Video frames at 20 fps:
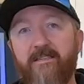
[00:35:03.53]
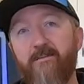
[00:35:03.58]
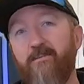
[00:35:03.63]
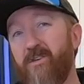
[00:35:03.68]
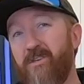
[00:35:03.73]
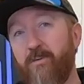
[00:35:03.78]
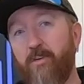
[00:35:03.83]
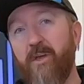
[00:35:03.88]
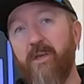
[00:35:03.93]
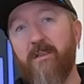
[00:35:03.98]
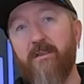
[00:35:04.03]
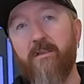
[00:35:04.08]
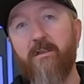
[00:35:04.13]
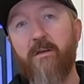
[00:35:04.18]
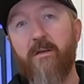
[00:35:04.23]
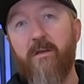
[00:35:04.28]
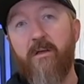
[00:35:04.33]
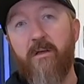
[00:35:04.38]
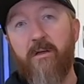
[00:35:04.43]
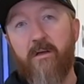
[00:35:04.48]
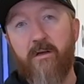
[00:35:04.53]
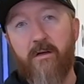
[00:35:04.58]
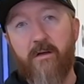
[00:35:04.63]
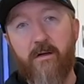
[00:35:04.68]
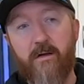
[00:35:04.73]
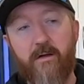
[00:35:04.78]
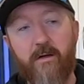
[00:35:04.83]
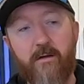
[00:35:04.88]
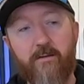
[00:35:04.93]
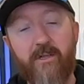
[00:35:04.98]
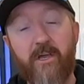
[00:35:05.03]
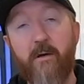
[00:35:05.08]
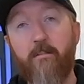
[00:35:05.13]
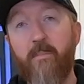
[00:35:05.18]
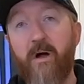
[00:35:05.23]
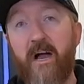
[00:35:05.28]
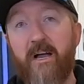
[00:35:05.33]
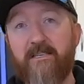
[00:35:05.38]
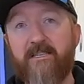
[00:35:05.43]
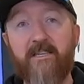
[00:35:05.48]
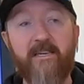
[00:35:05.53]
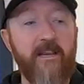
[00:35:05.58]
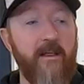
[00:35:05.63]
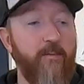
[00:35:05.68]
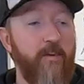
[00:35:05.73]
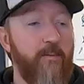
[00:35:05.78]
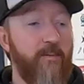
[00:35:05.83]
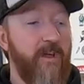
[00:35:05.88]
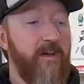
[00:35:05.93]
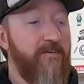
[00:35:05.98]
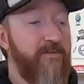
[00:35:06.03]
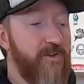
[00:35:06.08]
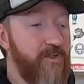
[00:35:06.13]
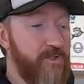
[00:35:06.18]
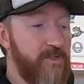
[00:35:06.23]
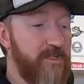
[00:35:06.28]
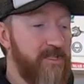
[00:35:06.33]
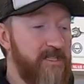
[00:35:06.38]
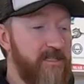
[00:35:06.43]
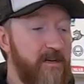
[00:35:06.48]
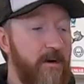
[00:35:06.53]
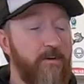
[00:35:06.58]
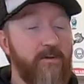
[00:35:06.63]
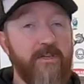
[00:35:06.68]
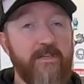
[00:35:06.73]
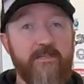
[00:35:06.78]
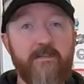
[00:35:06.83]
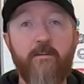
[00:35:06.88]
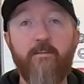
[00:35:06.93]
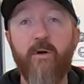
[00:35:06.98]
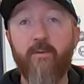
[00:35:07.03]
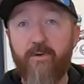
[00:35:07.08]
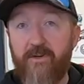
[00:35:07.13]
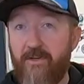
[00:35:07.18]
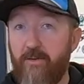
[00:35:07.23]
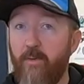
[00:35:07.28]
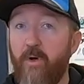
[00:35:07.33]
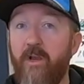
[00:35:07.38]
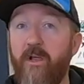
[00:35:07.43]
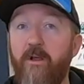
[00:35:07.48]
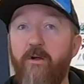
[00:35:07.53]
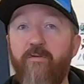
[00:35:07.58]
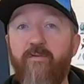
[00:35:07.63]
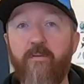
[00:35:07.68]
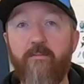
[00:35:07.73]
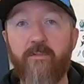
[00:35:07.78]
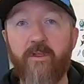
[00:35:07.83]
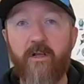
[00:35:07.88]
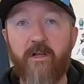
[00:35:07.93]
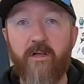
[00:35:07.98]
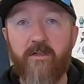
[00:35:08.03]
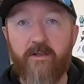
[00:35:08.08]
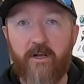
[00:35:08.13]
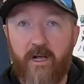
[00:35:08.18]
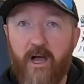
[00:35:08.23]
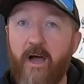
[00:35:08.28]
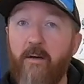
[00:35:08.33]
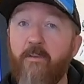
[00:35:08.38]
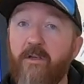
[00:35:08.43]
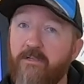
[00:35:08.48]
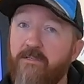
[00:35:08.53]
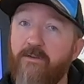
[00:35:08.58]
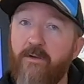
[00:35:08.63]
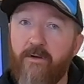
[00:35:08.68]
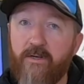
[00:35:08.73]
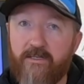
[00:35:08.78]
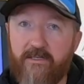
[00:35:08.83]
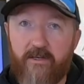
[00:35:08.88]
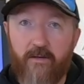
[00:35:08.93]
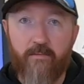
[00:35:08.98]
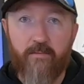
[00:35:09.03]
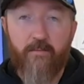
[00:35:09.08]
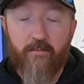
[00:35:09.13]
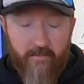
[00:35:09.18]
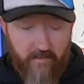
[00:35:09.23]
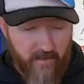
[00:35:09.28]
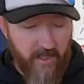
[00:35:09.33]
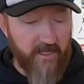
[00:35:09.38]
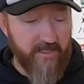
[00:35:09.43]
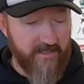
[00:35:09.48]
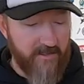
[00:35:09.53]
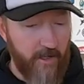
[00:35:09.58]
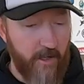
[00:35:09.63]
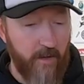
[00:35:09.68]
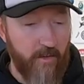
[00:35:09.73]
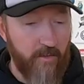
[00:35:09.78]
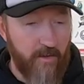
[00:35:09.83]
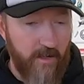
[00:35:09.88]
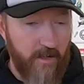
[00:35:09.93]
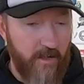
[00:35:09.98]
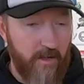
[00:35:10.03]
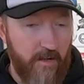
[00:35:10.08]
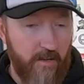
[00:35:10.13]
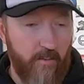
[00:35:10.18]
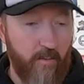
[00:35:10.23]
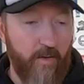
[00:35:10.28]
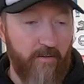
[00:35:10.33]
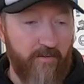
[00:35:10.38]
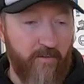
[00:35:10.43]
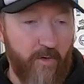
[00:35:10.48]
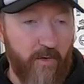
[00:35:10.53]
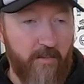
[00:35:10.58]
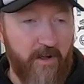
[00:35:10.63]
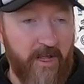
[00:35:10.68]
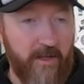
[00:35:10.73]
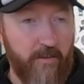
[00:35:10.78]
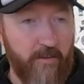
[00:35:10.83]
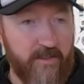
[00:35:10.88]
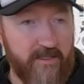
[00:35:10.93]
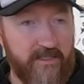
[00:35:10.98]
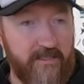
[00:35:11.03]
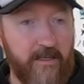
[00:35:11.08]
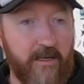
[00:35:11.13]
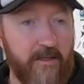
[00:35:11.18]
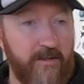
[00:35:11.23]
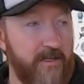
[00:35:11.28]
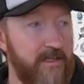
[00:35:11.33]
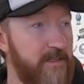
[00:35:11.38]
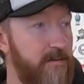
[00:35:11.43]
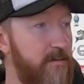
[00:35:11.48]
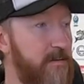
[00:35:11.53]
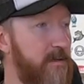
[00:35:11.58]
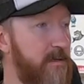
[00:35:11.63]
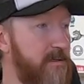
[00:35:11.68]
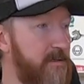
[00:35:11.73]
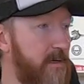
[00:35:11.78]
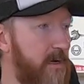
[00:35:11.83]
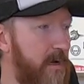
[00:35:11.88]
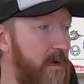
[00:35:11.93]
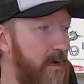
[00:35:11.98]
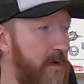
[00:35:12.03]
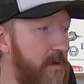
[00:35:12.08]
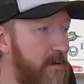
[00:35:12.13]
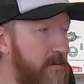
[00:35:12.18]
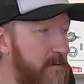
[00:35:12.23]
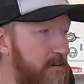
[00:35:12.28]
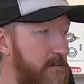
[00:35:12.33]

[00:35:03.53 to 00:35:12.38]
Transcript: in between uh, the unboxing and when we officially start this. So, but we do want to hear from the, the comments, So let us know what format you want to see on this this uh,